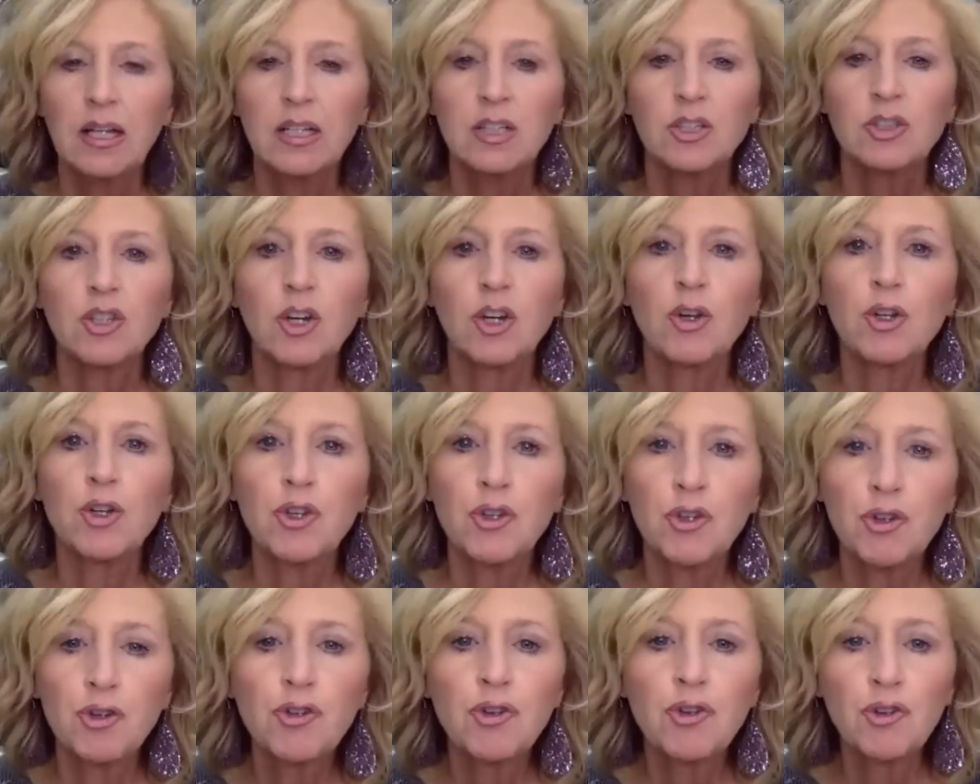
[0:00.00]
So
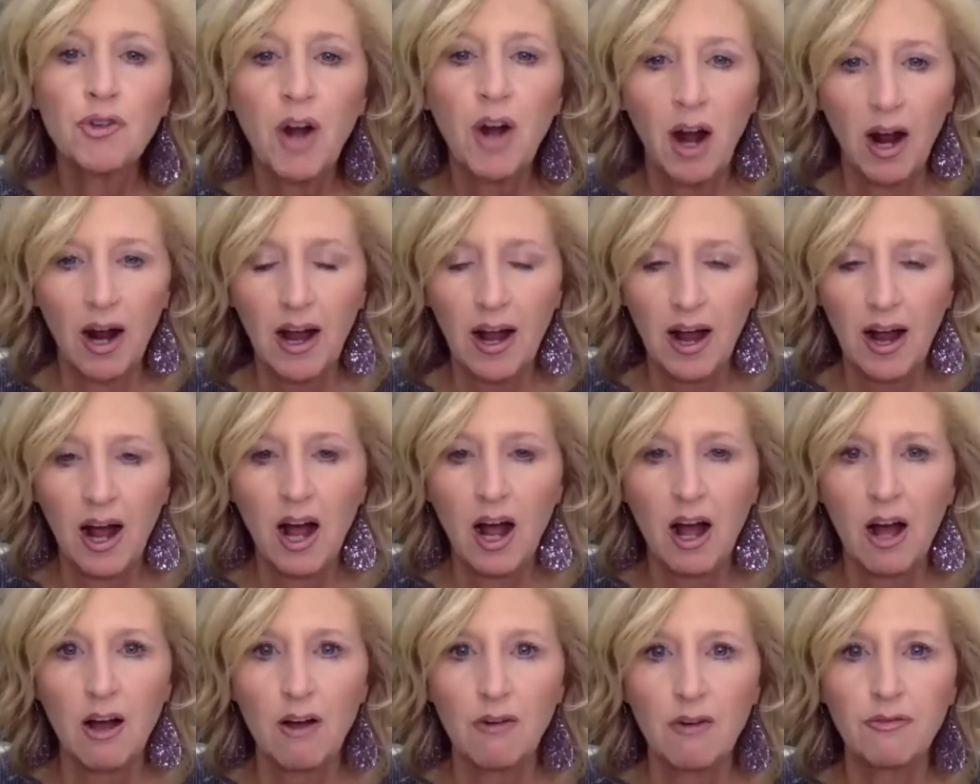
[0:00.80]
you do not
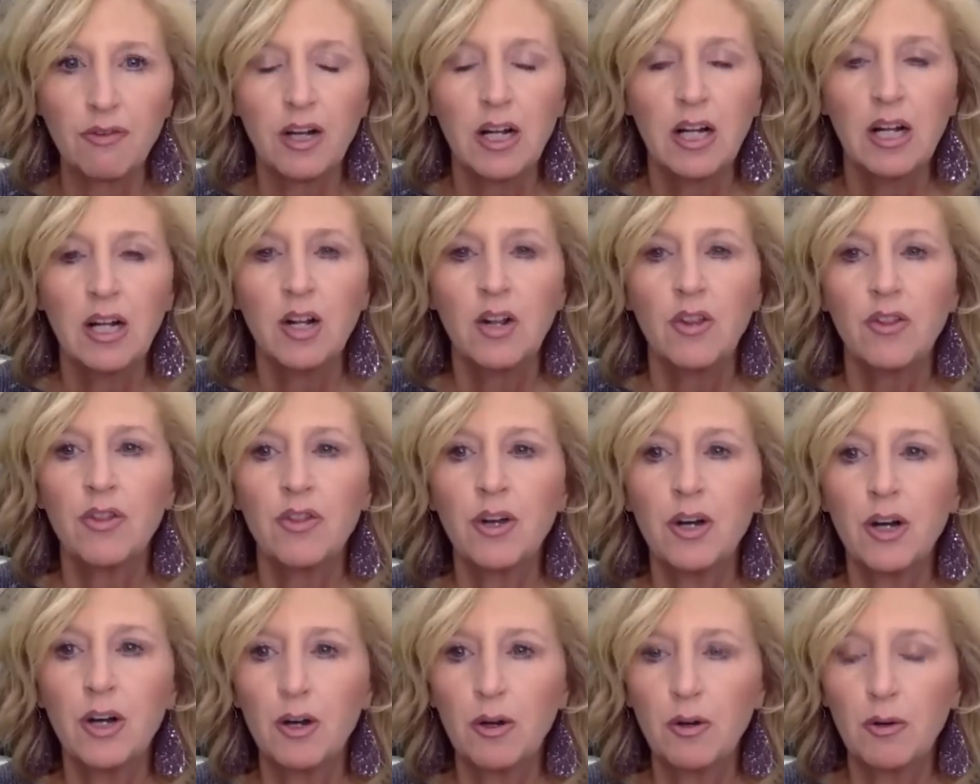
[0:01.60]
have
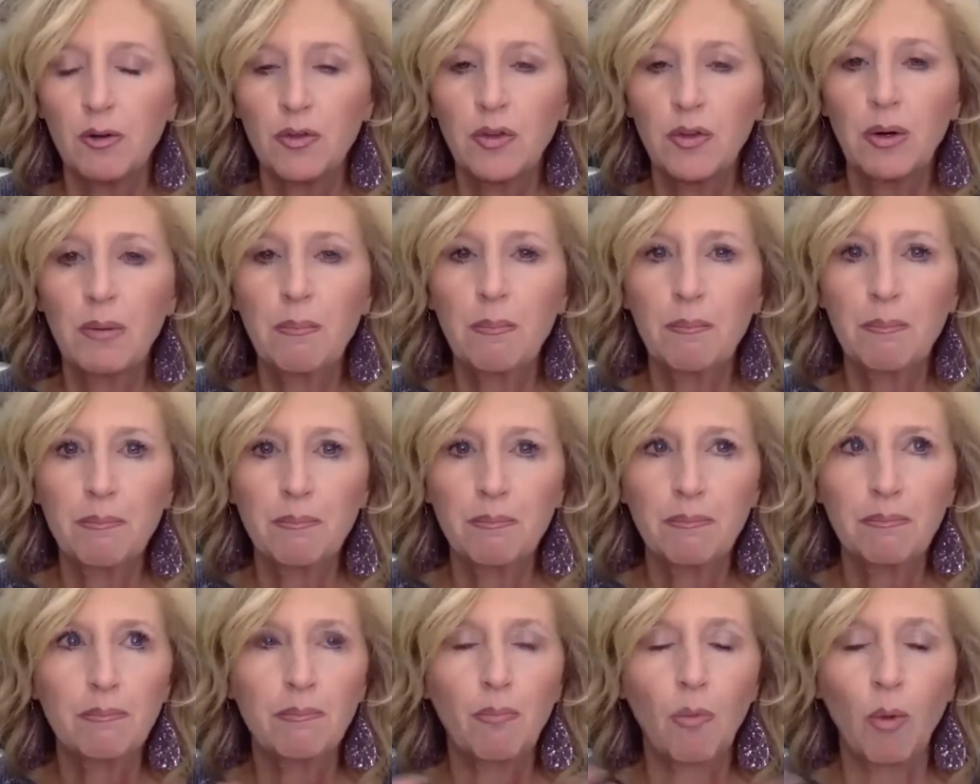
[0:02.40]
the
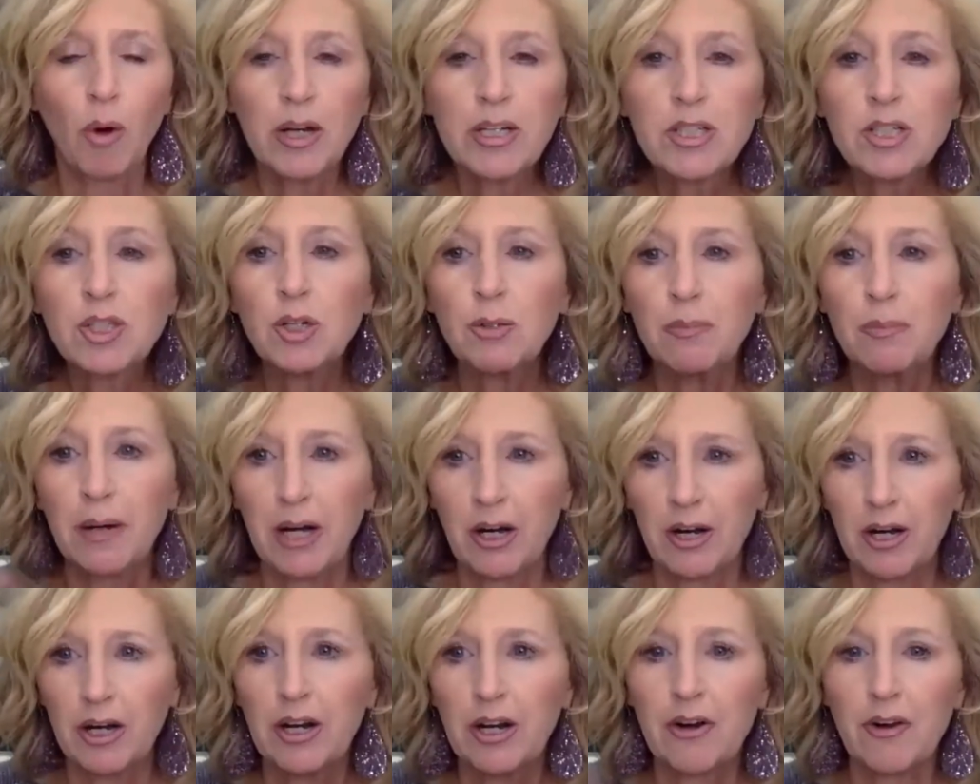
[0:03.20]
moisture
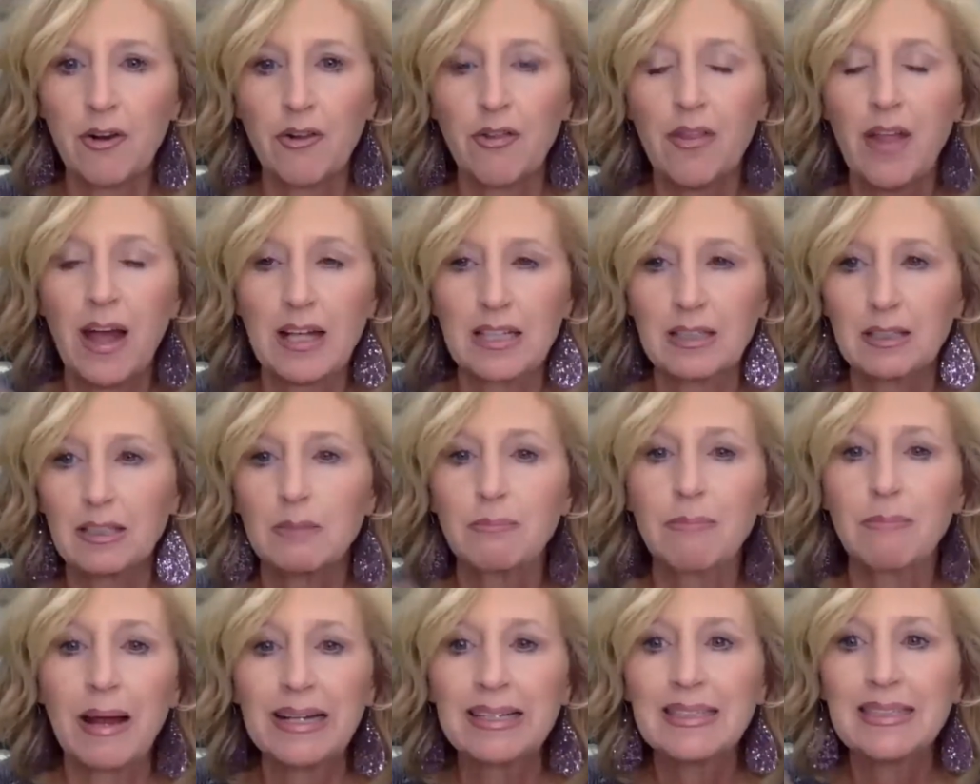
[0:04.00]
barrier that's
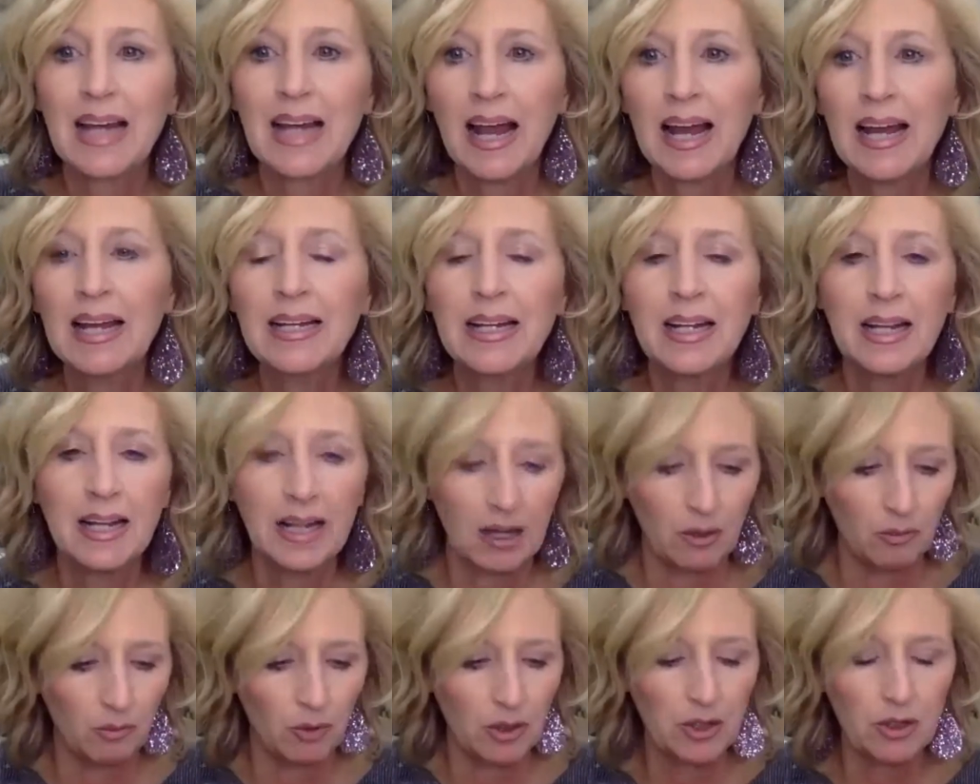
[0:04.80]

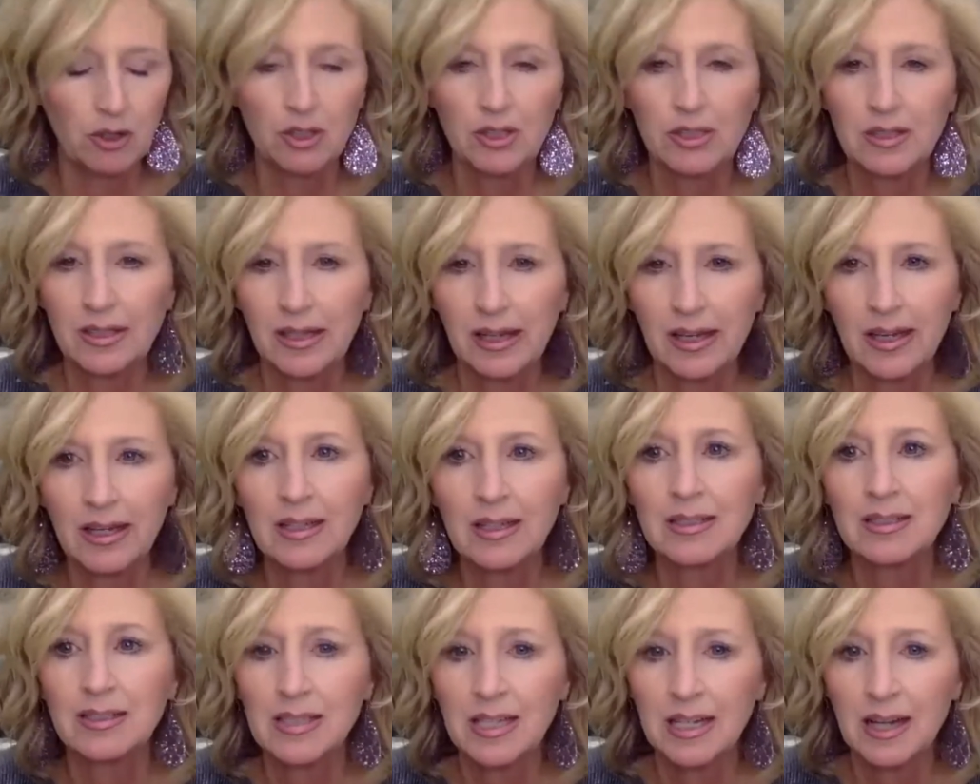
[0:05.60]
maintaining, and when your
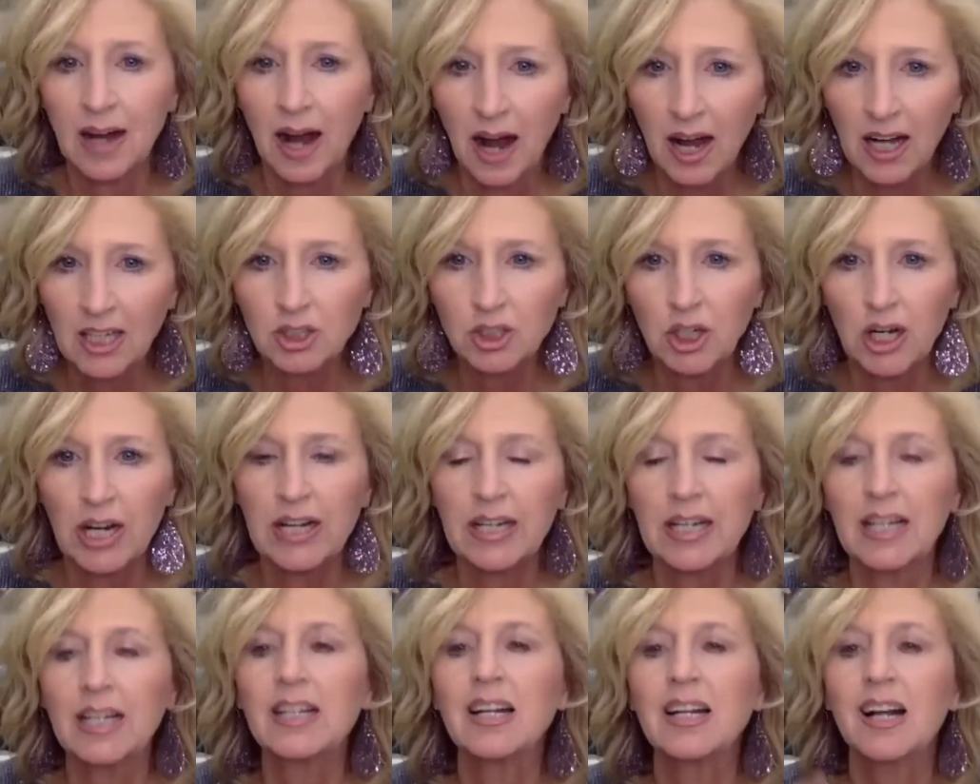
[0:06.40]
skin is
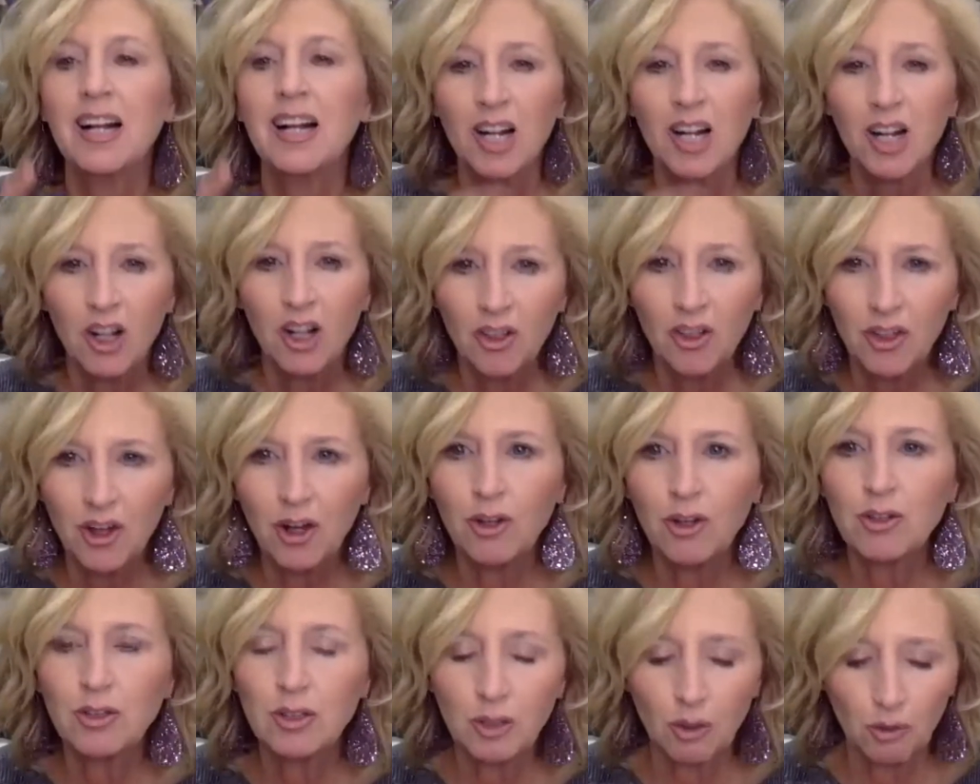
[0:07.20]
dehydrated,
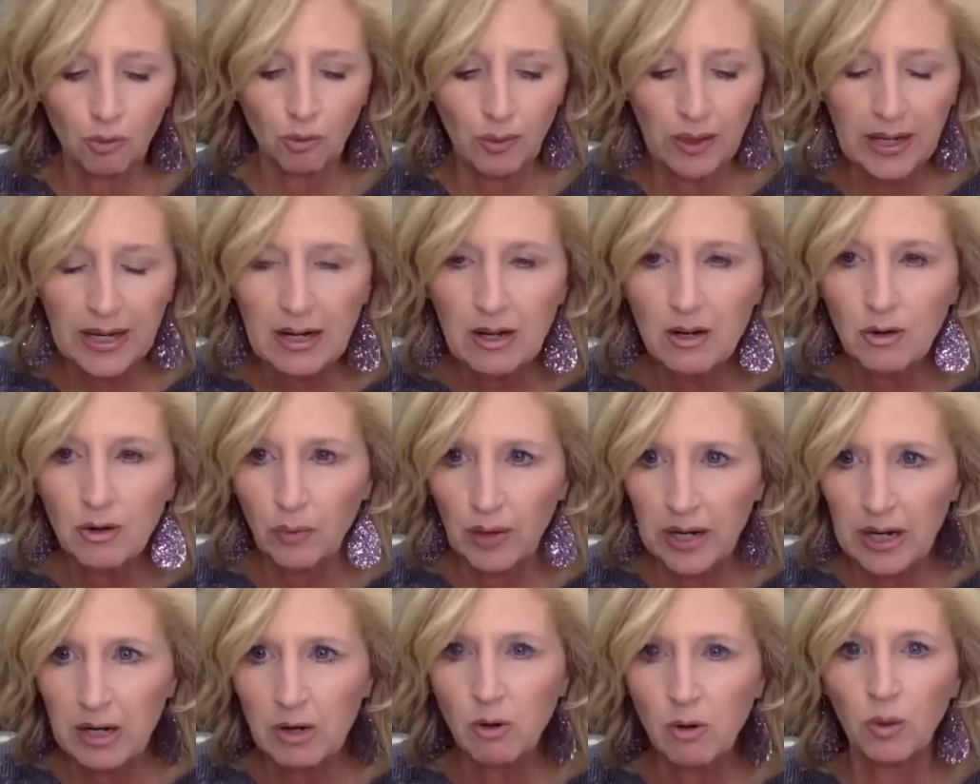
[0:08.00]
those
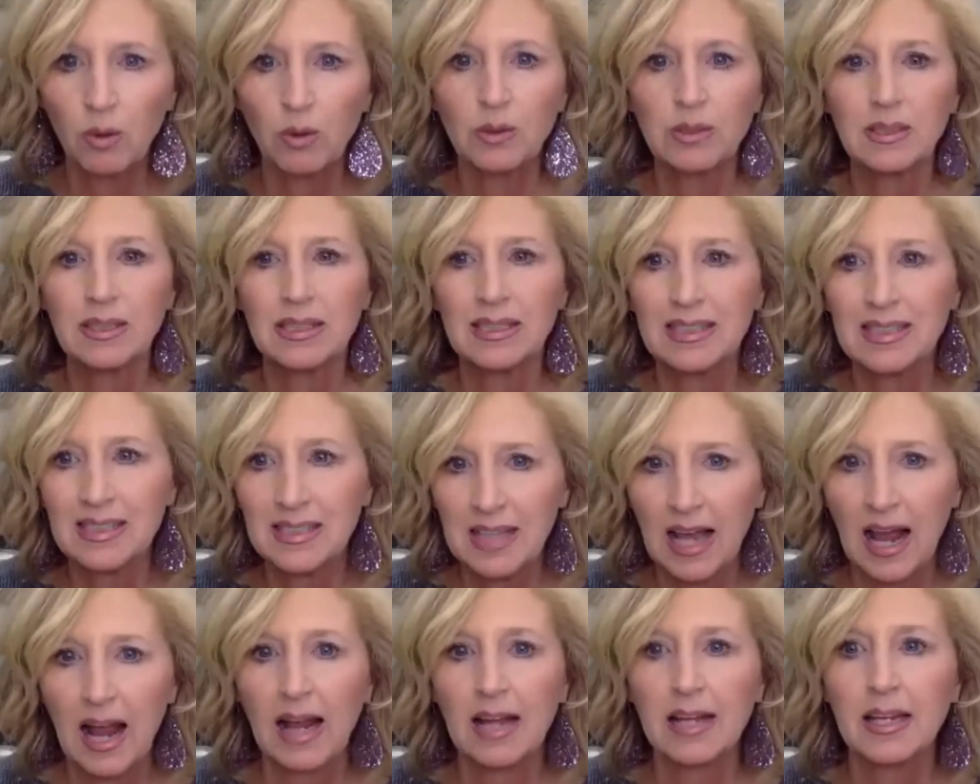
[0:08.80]
wrinkles and
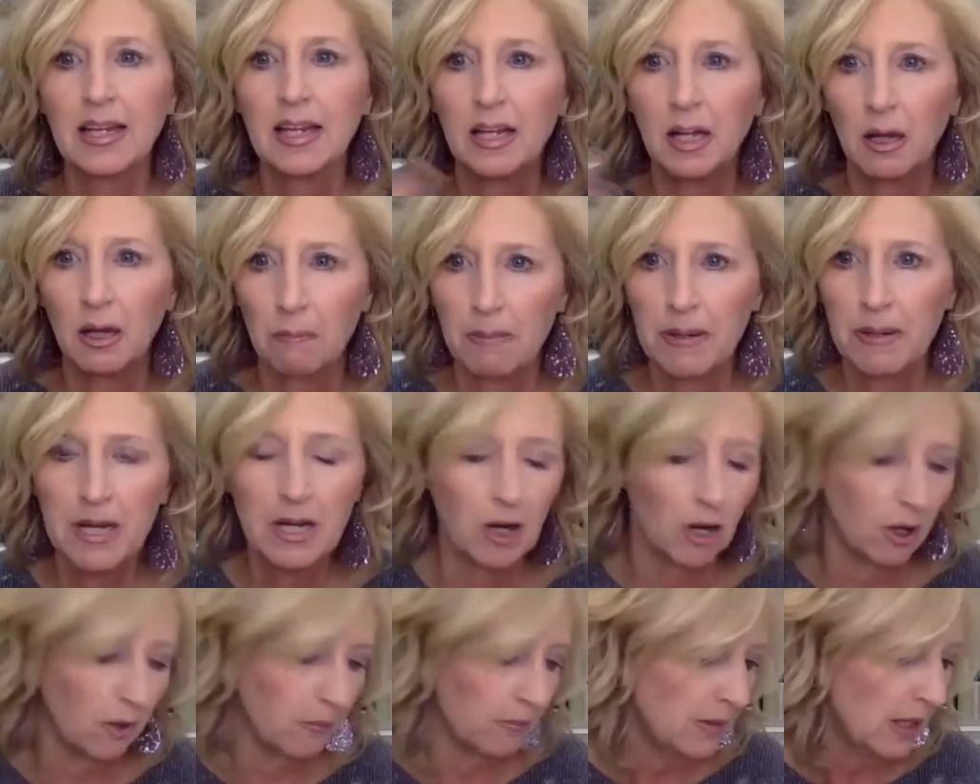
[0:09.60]
sagging
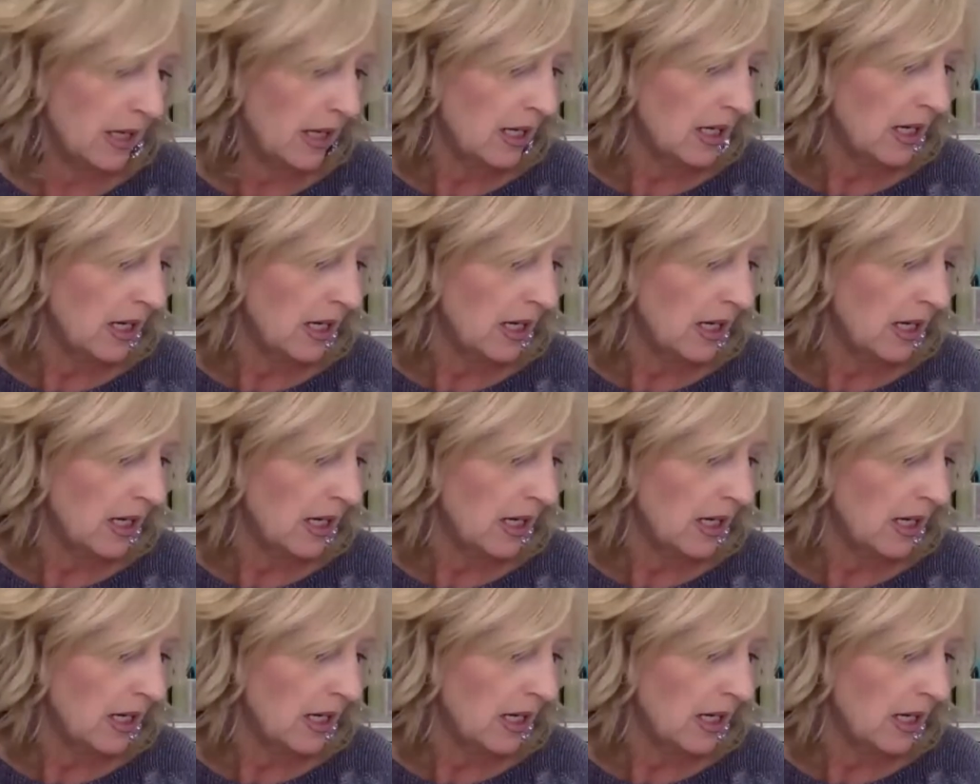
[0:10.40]
appear.